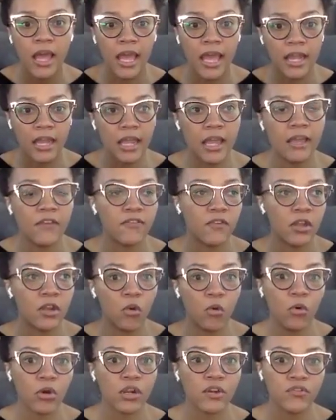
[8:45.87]
And if in
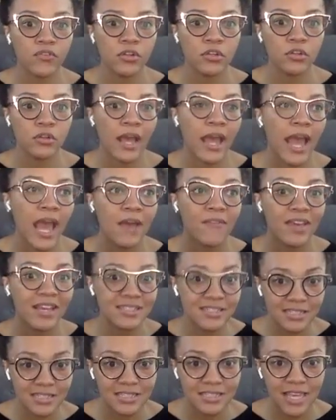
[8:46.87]
order for you to have a
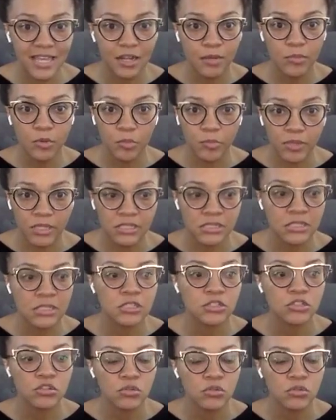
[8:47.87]
sustainable business,